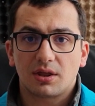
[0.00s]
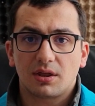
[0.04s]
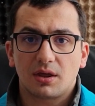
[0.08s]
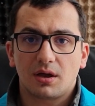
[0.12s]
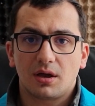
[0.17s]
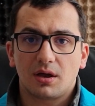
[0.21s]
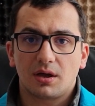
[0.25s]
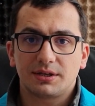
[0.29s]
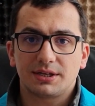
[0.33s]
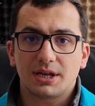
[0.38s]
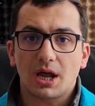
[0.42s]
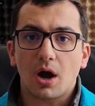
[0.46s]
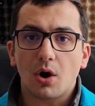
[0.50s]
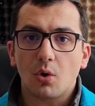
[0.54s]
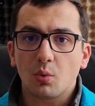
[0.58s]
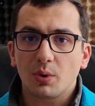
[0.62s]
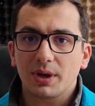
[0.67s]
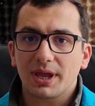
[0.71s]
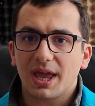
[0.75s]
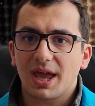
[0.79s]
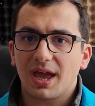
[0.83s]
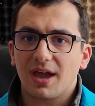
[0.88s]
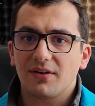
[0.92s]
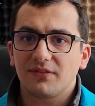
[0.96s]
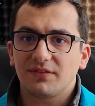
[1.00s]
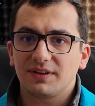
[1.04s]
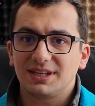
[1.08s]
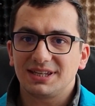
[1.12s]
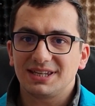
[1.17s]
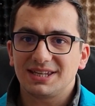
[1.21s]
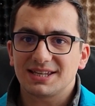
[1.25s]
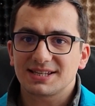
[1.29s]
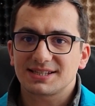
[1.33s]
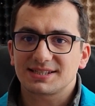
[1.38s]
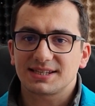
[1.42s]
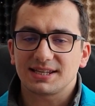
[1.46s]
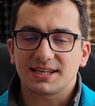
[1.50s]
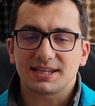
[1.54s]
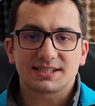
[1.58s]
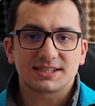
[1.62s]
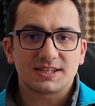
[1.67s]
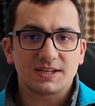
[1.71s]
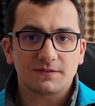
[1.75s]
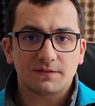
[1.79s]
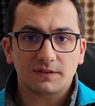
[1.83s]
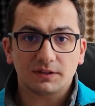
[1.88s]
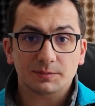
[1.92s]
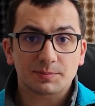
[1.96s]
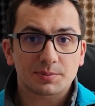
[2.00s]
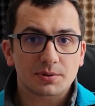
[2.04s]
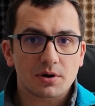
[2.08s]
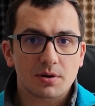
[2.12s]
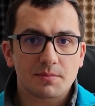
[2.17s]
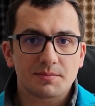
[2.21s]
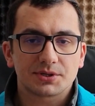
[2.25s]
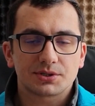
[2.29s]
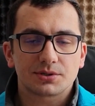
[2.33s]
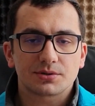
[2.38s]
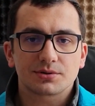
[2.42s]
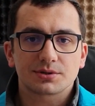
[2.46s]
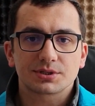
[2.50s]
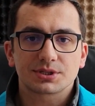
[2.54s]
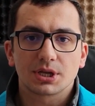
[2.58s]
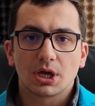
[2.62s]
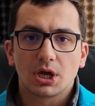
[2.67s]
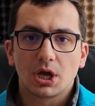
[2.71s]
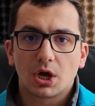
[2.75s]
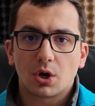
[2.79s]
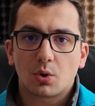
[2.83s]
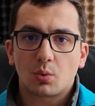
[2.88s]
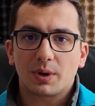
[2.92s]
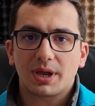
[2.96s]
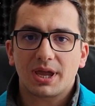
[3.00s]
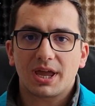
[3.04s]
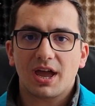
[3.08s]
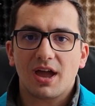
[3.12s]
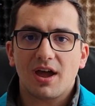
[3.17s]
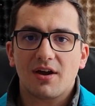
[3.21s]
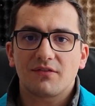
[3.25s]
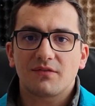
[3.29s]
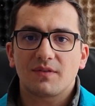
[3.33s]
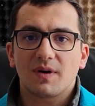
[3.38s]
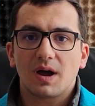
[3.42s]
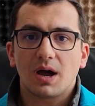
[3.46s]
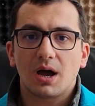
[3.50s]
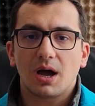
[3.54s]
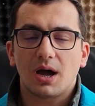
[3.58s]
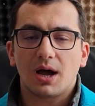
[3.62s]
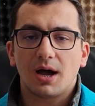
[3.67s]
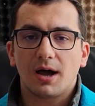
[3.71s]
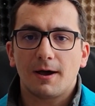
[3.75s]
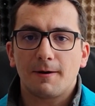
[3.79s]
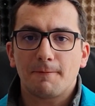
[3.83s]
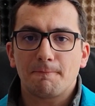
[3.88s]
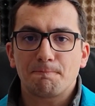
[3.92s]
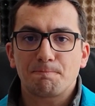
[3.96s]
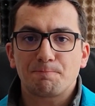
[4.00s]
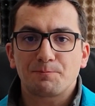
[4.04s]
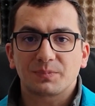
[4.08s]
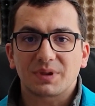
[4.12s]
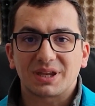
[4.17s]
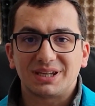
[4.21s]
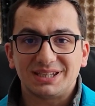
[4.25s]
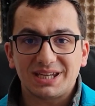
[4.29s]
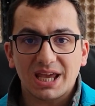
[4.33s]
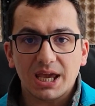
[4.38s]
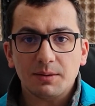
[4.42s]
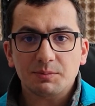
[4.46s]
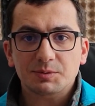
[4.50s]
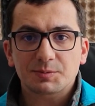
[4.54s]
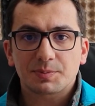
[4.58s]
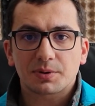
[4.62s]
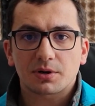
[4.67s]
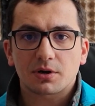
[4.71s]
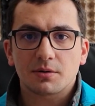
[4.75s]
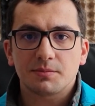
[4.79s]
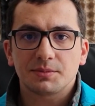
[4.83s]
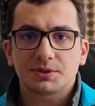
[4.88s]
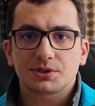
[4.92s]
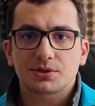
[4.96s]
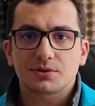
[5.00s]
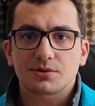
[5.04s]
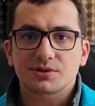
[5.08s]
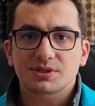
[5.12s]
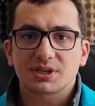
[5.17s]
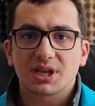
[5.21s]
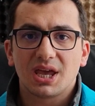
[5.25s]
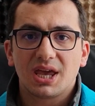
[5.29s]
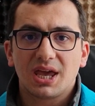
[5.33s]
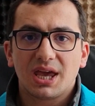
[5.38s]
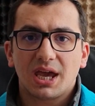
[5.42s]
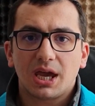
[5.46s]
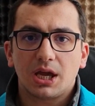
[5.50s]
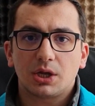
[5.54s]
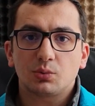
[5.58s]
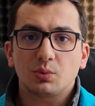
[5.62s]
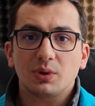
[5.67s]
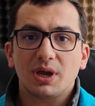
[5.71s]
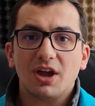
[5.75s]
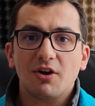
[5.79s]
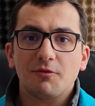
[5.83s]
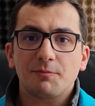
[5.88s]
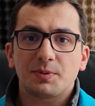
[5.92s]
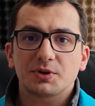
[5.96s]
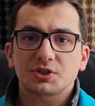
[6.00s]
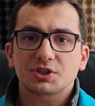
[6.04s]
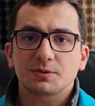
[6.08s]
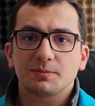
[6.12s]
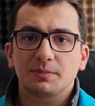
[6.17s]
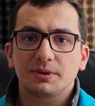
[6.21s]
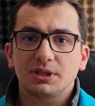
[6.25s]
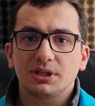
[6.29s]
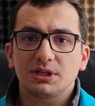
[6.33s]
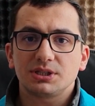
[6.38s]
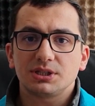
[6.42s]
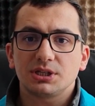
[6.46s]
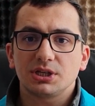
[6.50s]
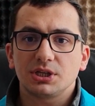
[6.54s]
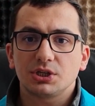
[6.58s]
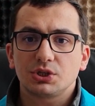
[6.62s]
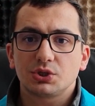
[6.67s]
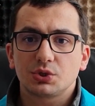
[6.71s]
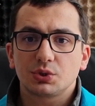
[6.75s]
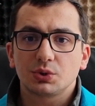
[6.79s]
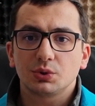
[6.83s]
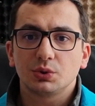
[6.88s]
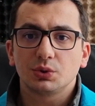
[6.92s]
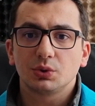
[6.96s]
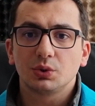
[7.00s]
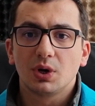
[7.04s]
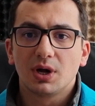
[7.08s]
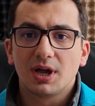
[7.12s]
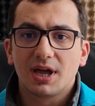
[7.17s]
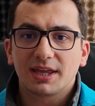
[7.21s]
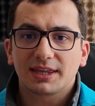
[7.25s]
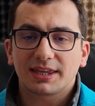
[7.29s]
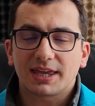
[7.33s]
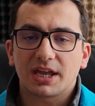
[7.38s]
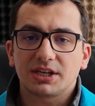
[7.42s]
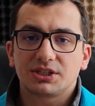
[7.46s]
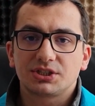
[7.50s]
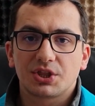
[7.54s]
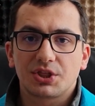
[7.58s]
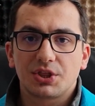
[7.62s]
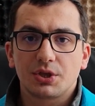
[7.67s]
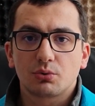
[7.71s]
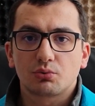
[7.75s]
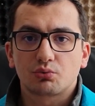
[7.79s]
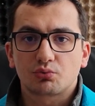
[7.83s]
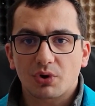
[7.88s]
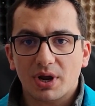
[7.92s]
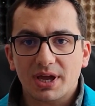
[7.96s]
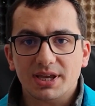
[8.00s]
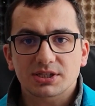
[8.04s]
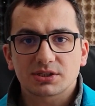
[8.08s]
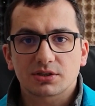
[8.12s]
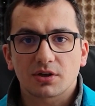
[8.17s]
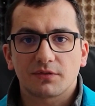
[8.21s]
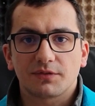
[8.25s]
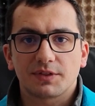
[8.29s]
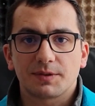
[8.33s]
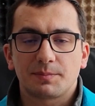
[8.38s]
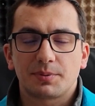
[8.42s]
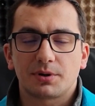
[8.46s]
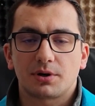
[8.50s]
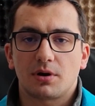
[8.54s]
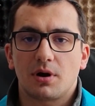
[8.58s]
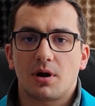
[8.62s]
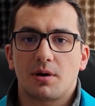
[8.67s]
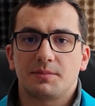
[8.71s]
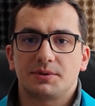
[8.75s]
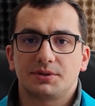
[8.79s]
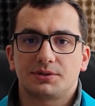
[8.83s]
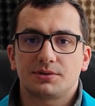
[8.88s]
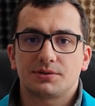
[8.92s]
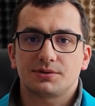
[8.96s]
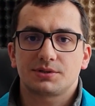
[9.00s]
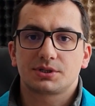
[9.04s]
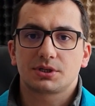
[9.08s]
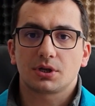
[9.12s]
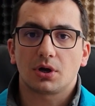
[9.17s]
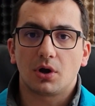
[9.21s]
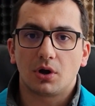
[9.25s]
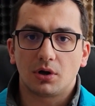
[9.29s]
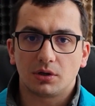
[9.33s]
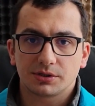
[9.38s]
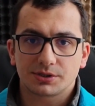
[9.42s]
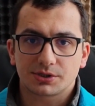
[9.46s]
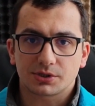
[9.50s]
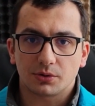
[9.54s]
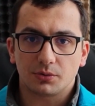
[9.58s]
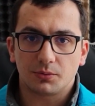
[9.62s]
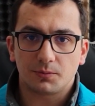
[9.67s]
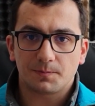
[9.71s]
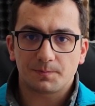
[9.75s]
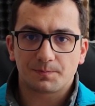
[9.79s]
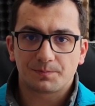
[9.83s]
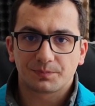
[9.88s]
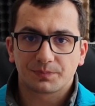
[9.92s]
Uh, now we have in ES6 default parameters, we have um, named parameters and we have possibility to get the rest of the parameters also.